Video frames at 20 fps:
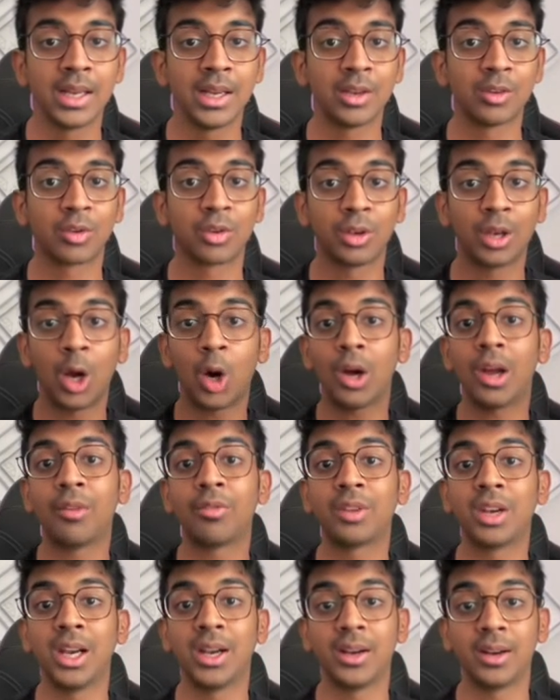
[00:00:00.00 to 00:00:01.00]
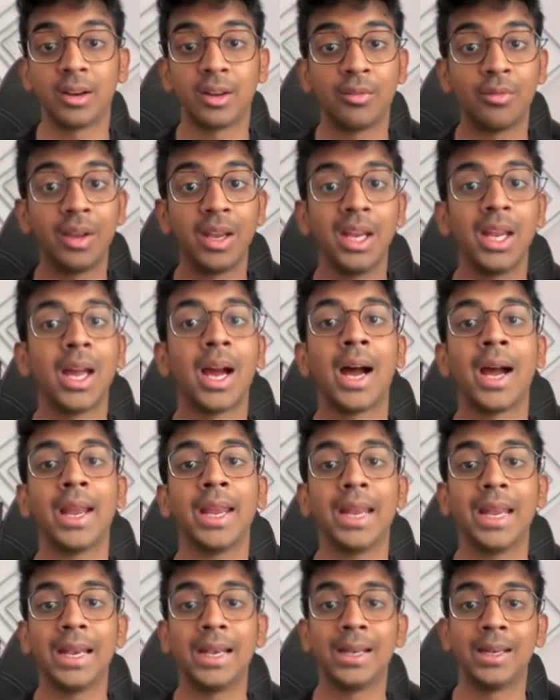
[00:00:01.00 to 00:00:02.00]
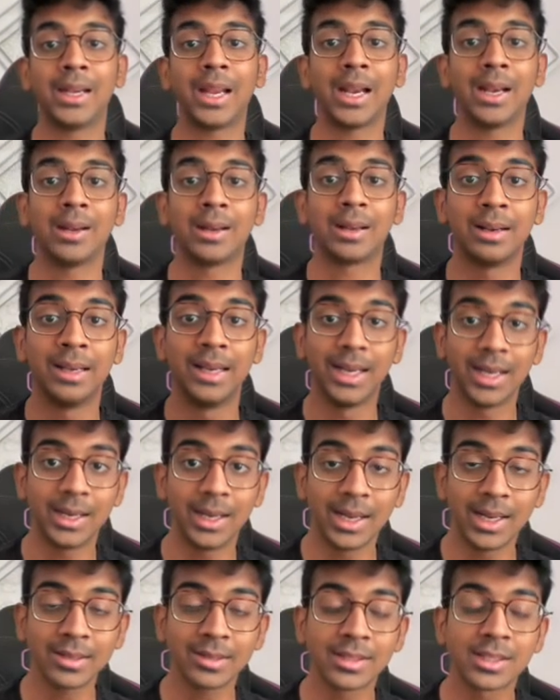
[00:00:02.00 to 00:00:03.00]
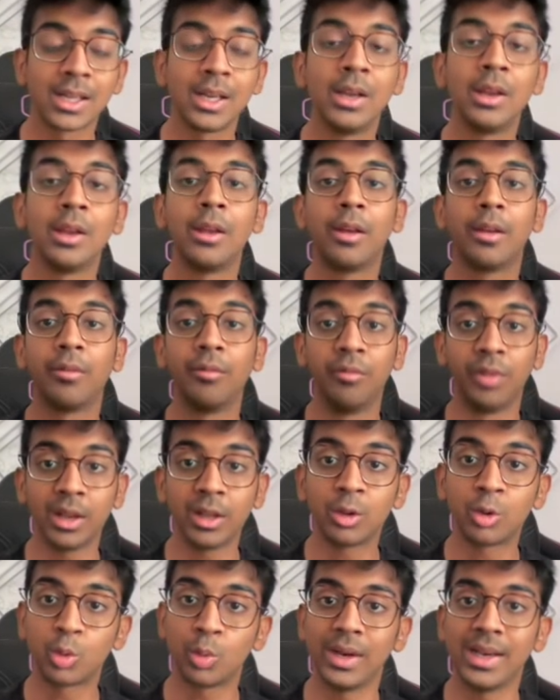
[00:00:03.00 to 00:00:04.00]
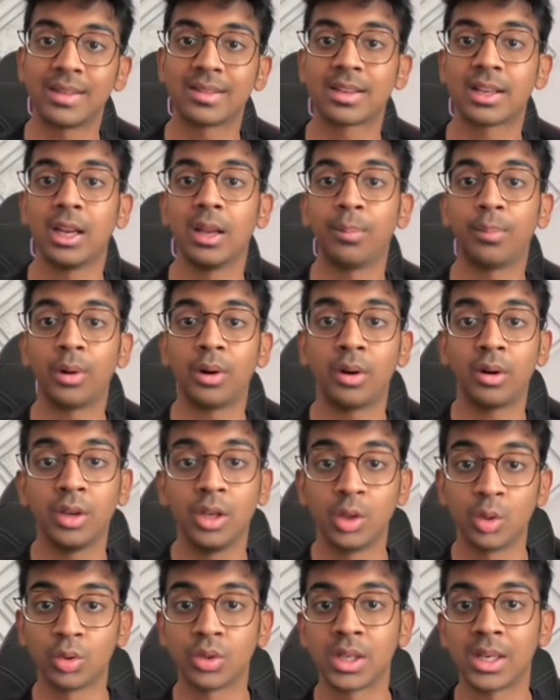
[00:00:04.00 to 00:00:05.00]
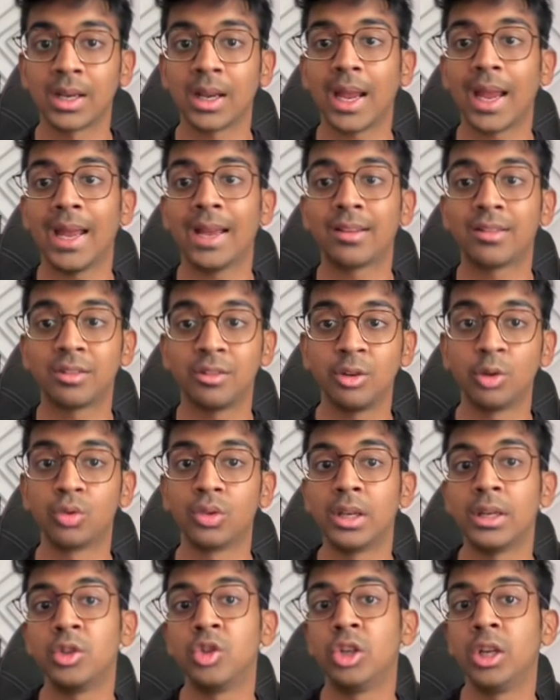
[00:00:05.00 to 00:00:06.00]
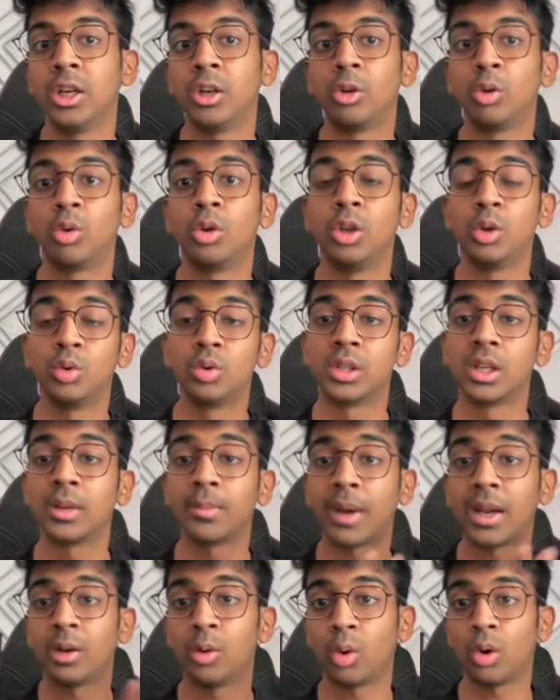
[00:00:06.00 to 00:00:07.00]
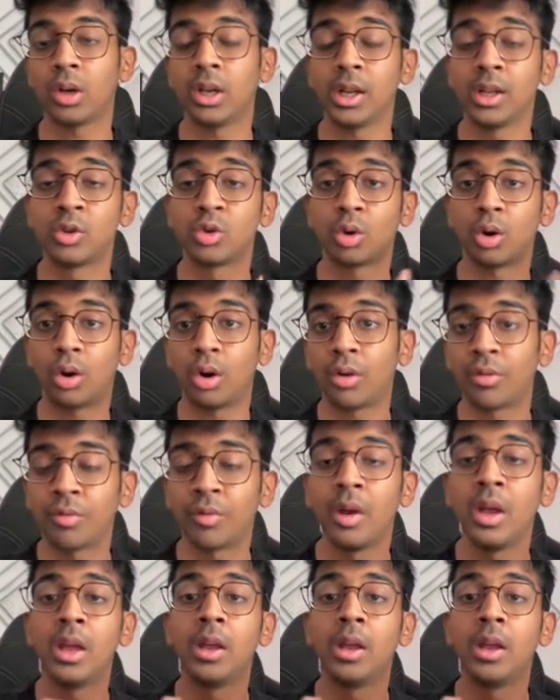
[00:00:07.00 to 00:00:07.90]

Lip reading: So now I've created a very high intent lead list with TweetScraper, using X, using G2, using my knowledge of,